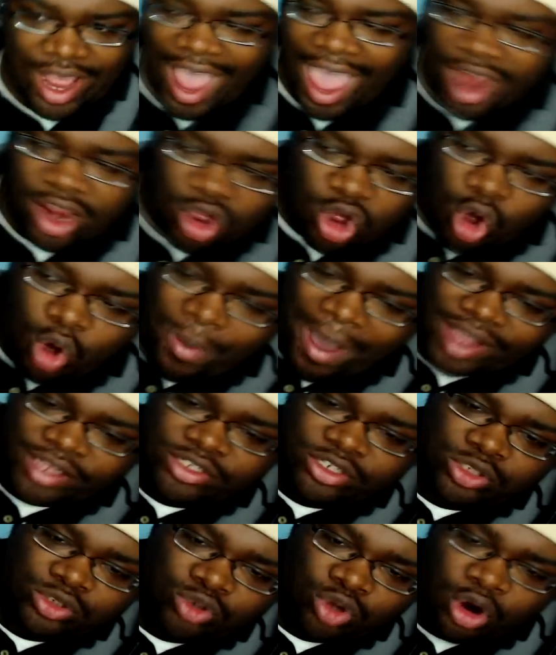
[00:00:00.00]
Now, I had to go back
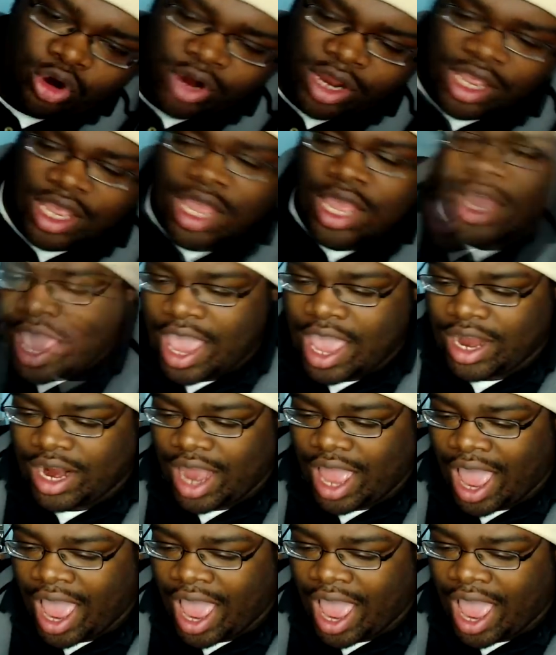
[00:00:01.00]
to the story and